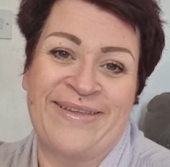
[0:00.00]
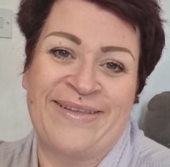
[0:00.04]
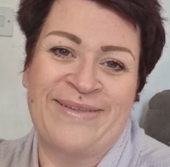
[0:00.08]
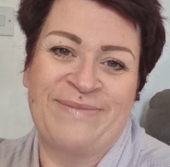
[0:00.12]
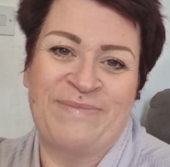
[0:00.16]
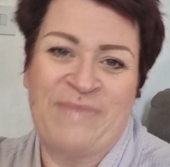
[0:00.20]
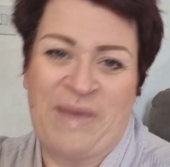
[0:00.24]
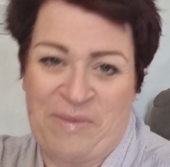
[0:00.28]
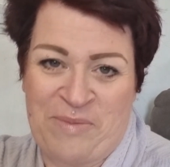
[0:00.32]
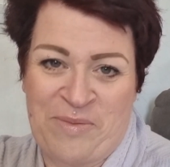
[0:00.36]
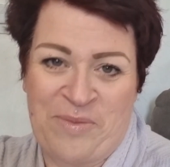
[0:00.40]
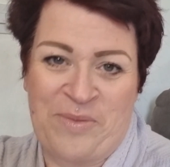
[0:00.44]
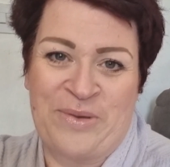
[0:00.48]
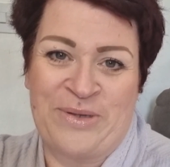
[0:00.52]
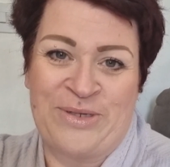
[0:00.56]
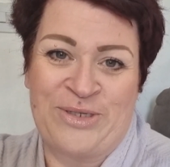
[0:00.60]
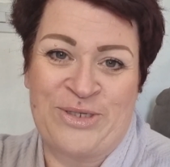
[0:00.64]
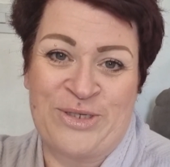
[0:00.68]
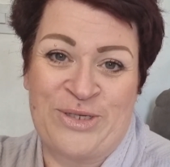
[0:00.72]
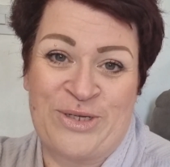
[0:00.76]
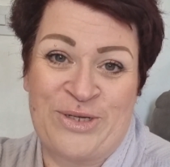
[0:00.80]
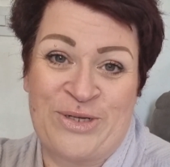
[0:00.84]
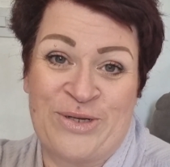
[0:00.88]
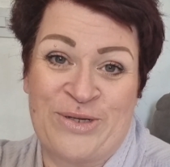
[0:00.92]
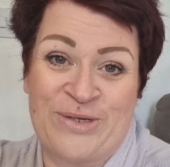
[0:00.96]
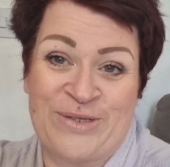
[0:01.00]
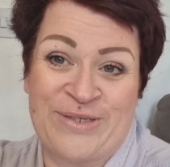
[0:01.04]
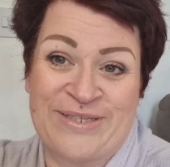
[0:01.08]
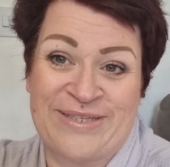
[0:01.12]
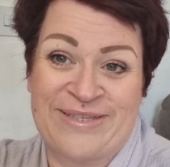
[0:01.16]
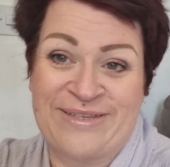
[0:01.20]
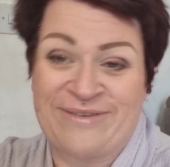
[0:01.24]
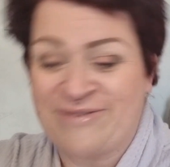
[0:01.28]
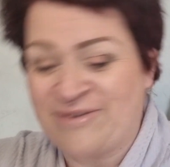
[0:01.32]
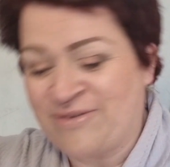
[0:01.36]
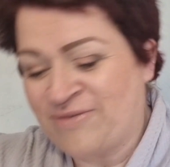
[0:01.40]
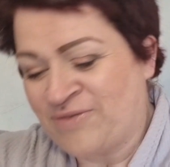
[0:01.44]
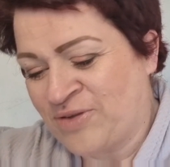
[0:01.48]
Maybe we should have looked at
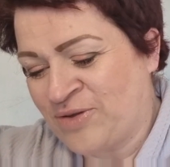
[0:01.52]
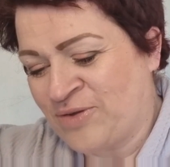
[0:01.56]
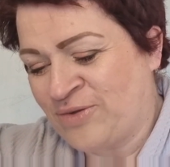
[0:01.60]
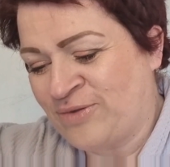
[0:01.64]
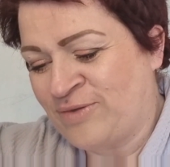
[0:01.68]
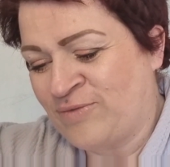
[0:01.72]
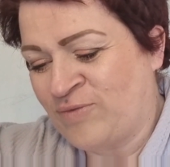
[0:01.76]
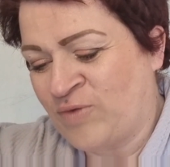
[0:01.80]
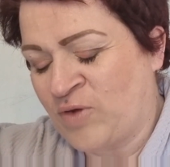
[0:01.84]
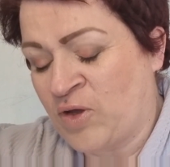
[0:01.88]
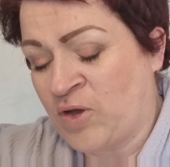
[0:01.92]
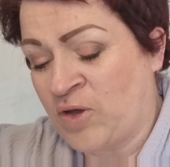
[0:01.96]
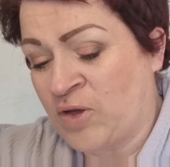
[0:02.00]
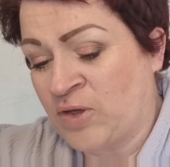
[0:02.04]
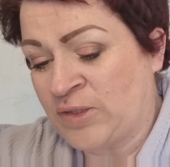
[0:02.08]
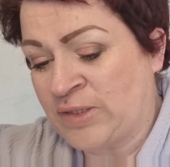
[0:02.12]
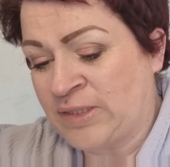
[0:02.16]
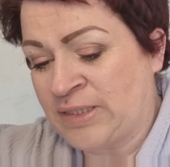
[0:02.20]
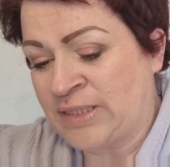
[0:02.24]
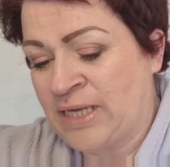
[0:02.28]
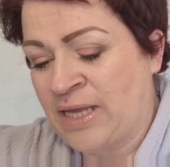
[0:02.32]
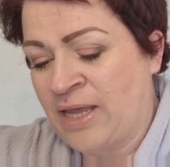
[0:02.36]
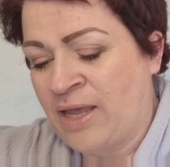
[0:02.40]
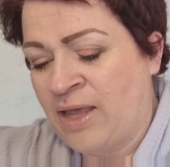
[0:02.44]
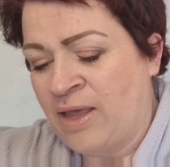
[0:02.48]
the reviews first.